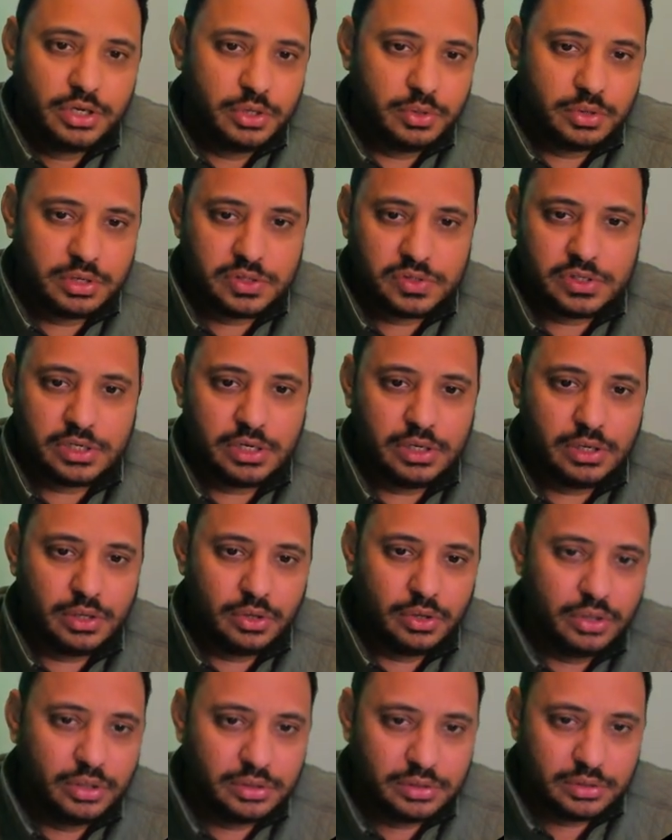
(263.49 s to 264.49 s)
You can
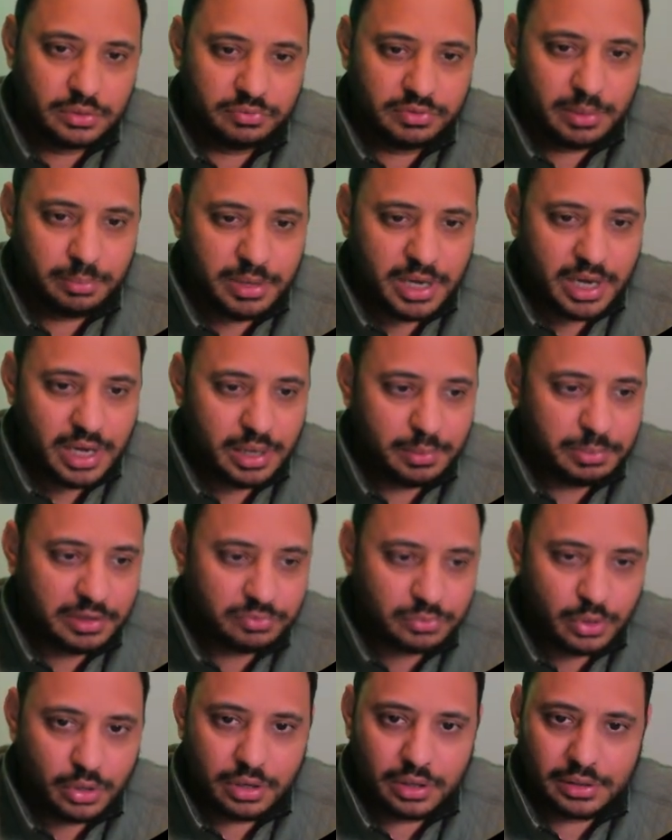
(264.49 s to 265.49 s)
see on the web app,
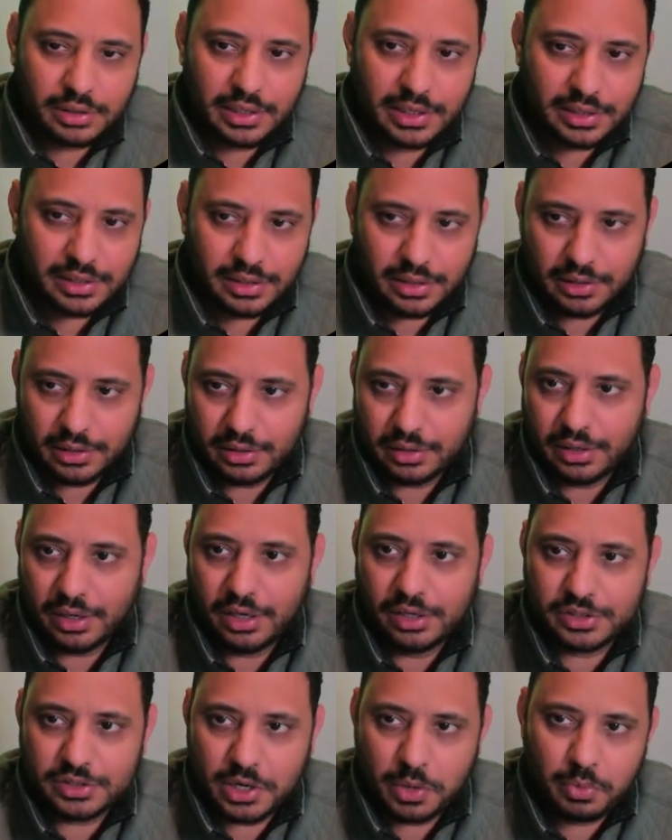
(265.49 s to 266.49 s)
I've got like
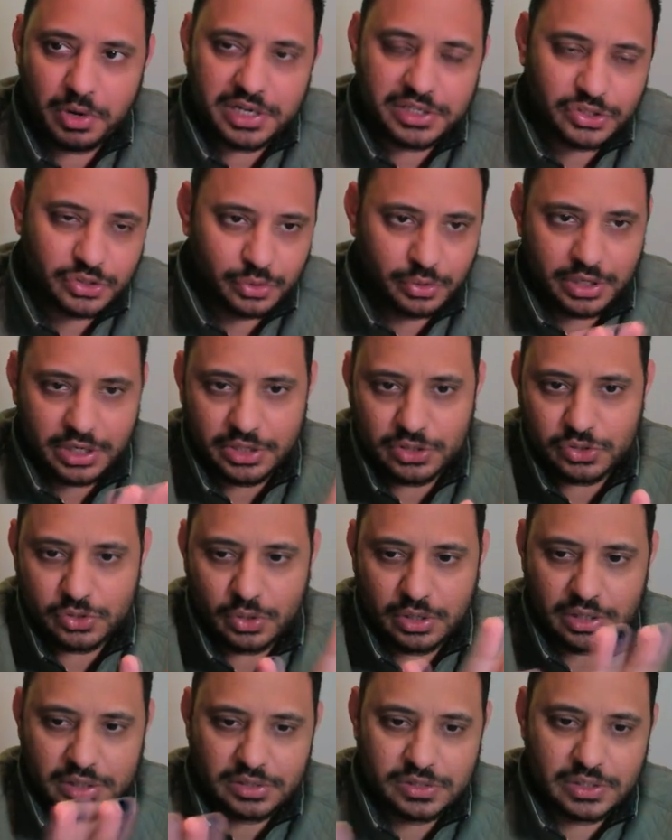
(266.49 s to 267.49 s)
a ultra wide screen,
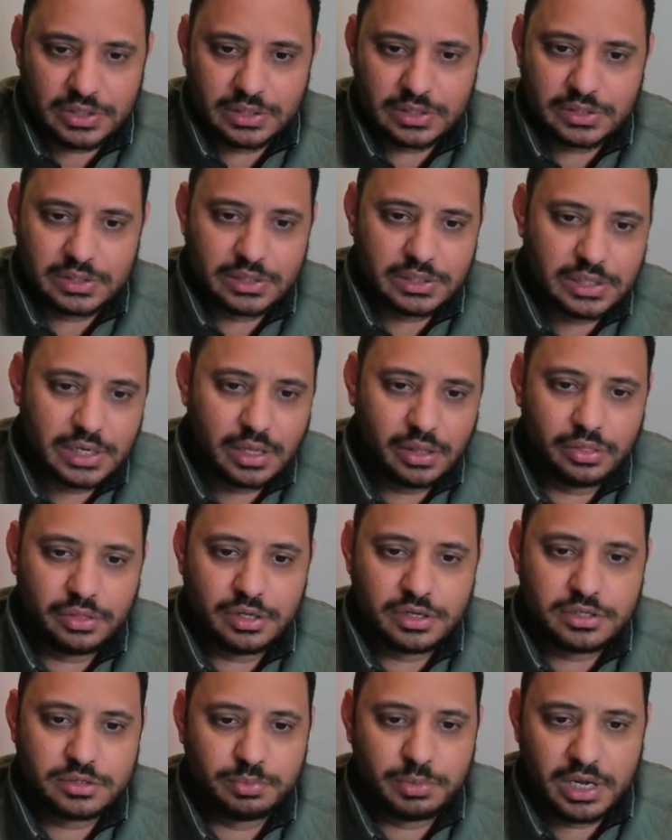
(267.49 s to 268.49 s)
so I can see this entire
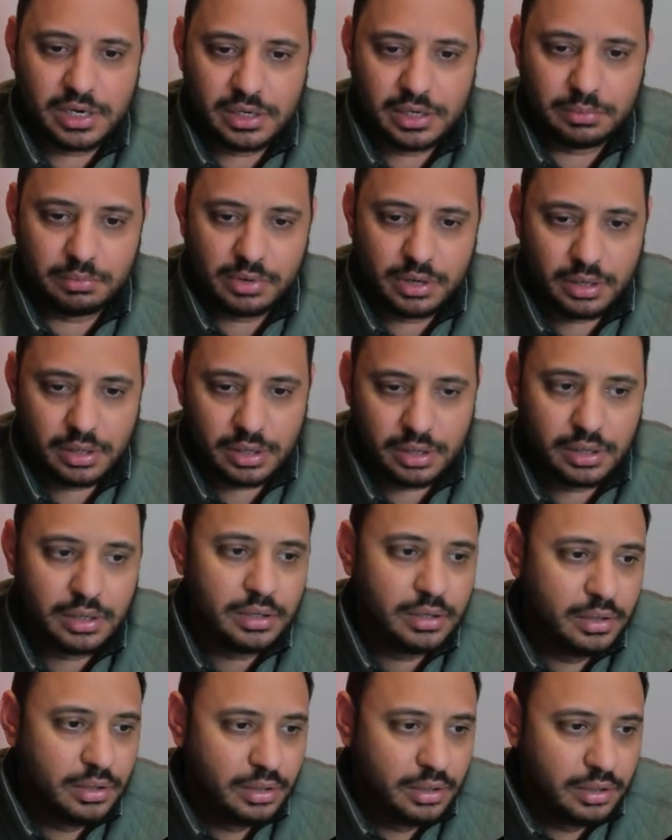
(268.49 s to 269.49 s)
thing spanning
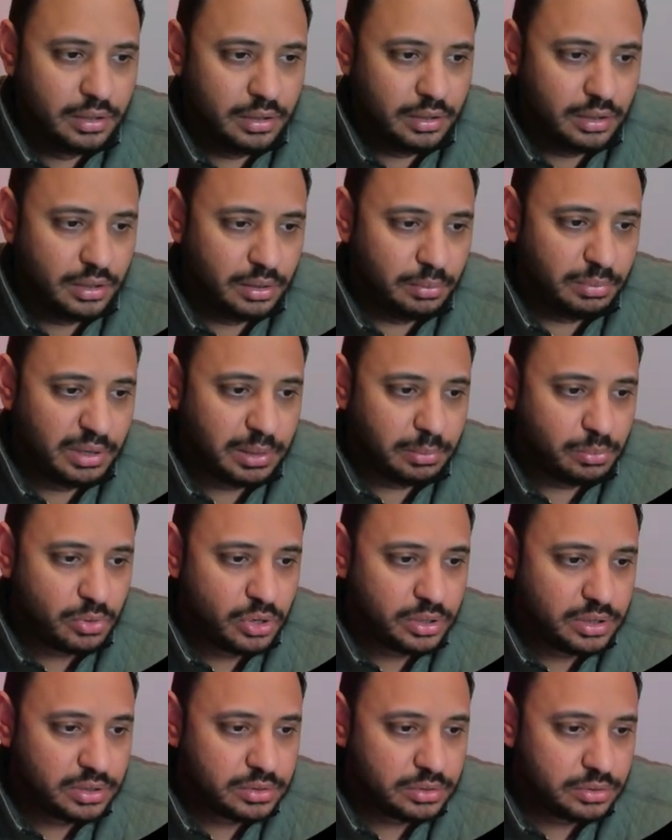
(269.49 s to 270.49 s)
my uh, my
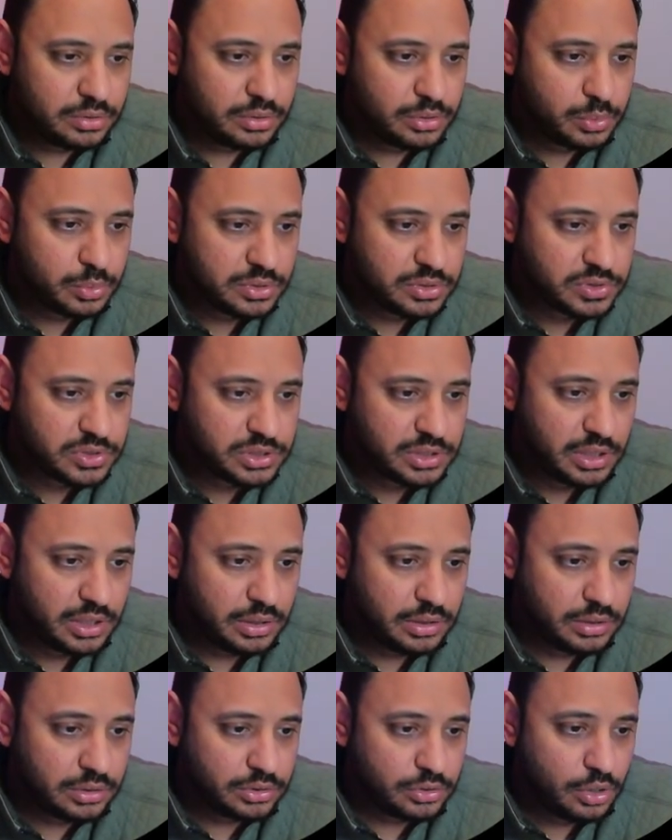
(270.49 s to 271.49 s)
monitor. You can
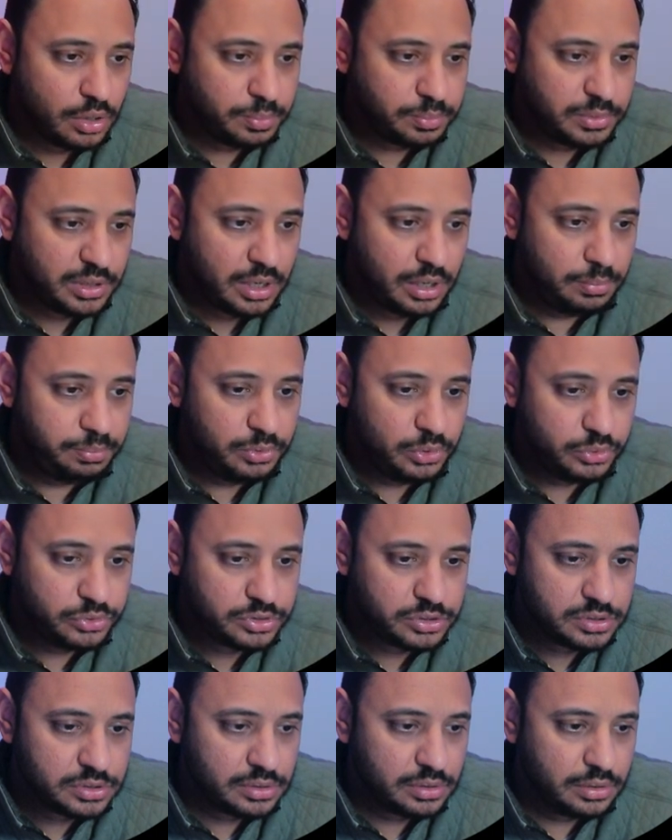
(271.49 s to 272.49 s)
see the top
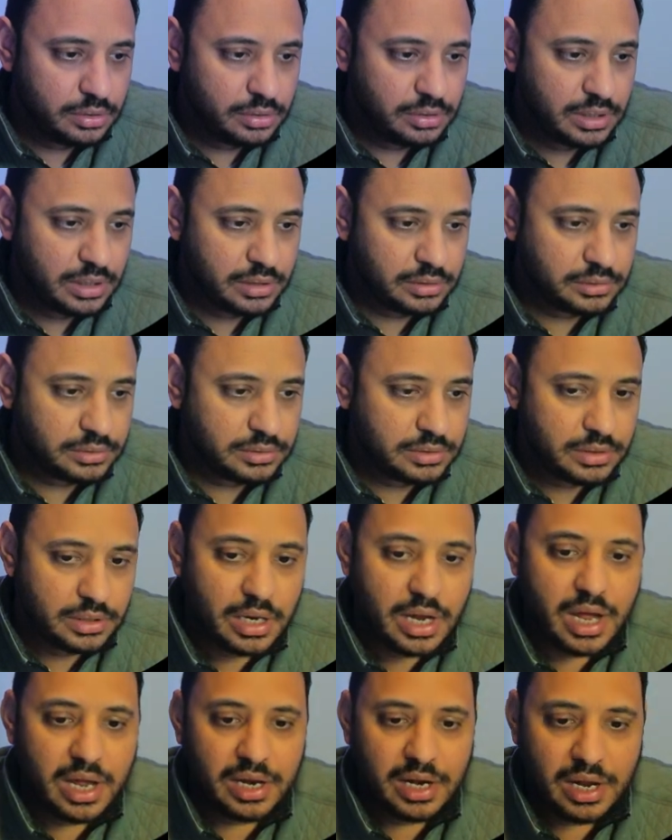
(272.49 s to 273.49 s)
uploads that
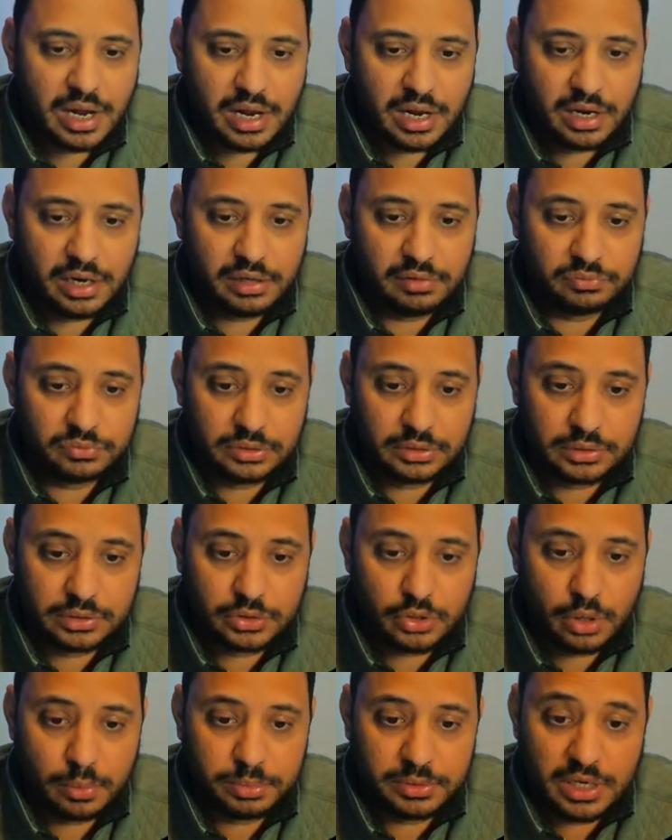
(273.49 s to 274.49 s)
uh, I have,
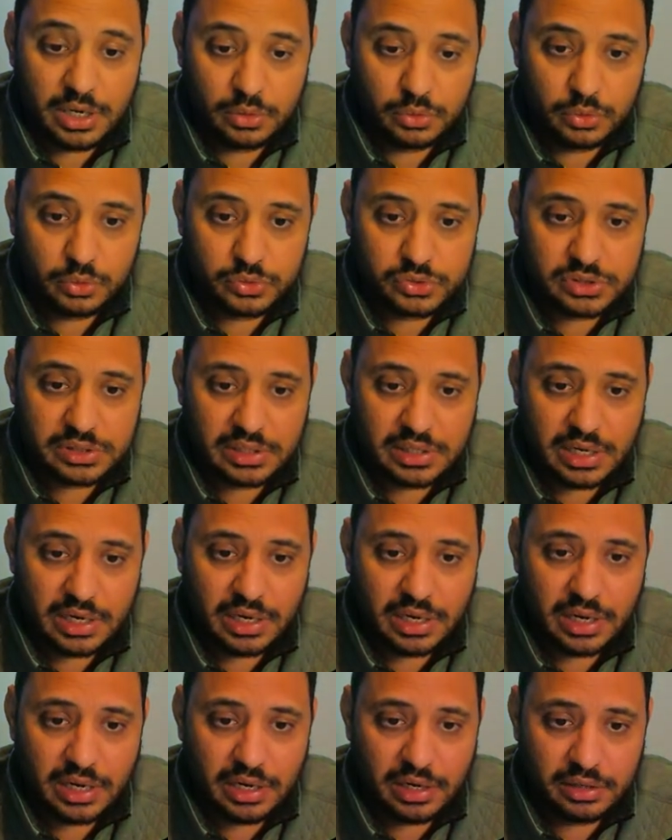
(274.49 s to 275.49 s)
the top downloads that
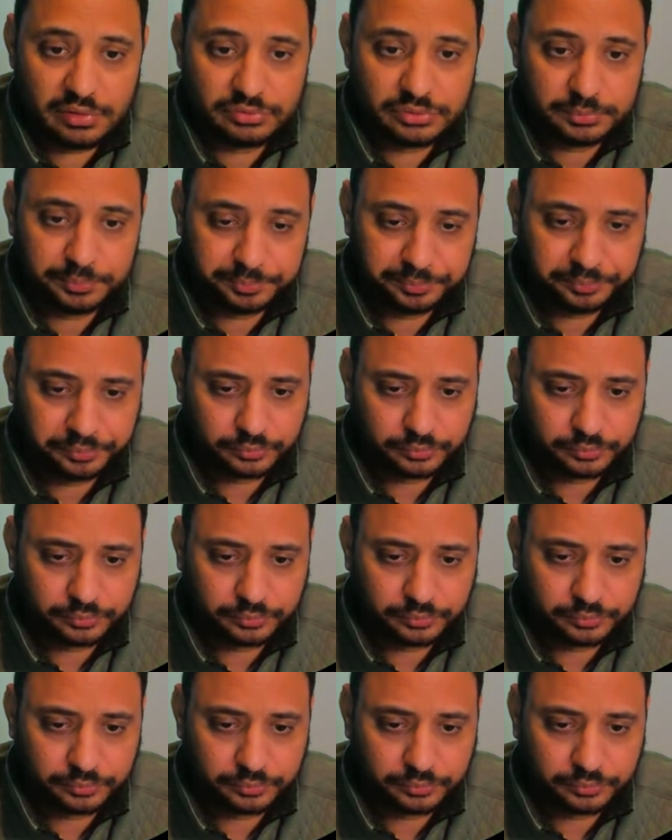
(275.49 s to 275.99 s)
I have,